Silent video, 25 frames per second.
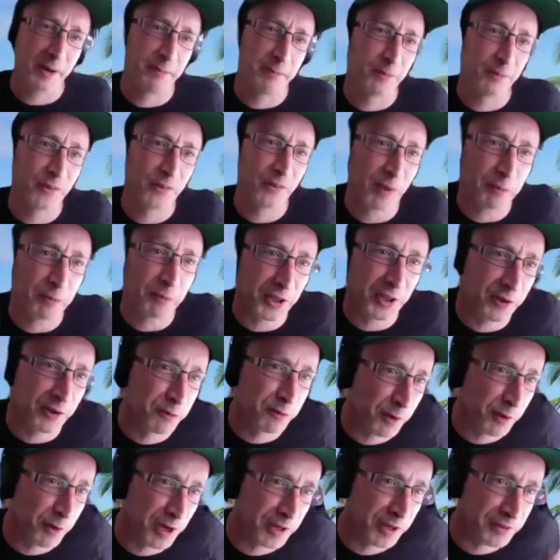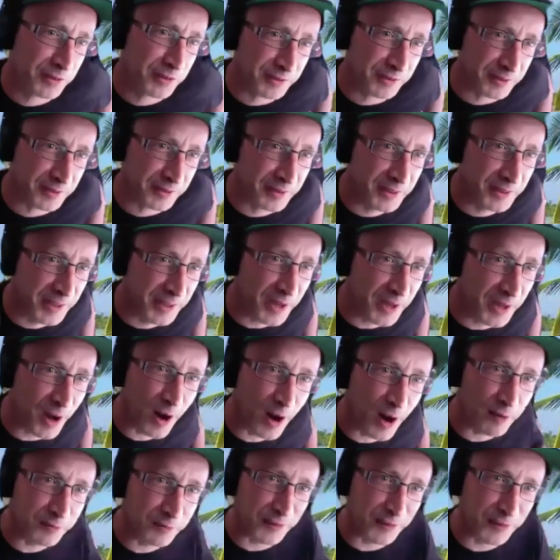something of worth
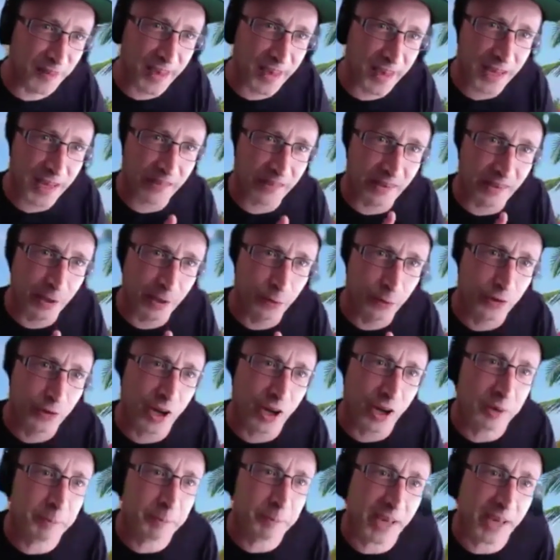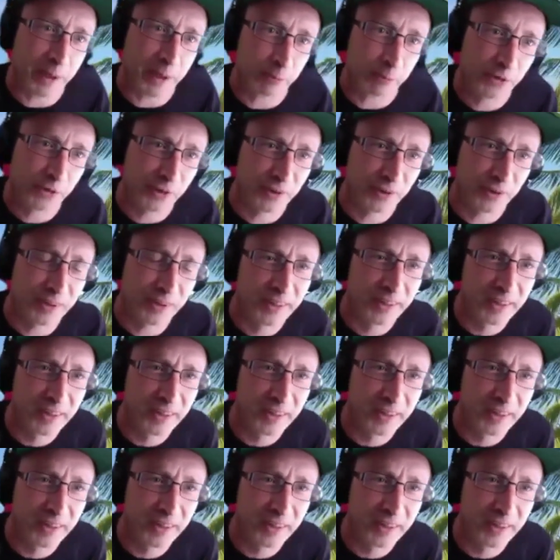after there's a little time capsule.